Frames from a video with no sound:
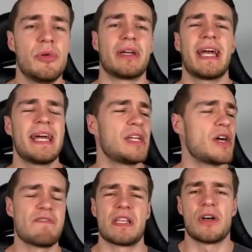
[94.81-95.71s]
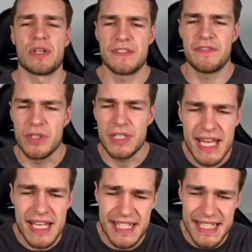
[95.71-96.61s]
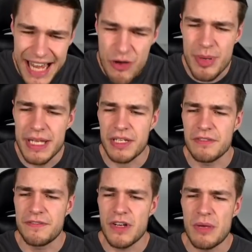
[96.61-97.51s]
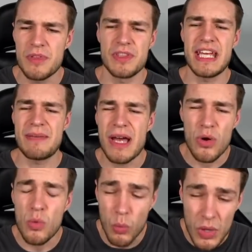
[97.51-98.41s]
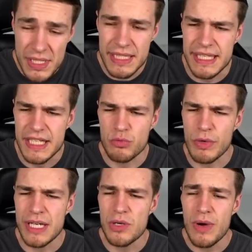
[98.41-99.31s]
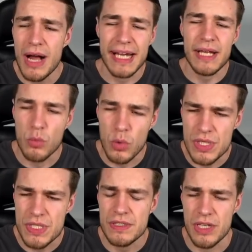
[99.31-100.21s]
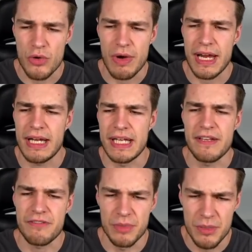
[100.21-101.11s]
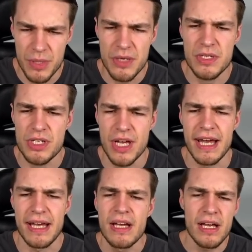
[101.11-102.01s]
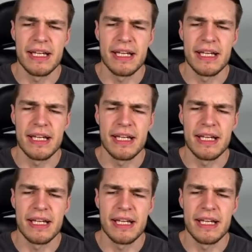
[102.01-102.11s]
But again, over the last few days, it's now been confirmed that the email was indeed real and it was directly from ComputerShare.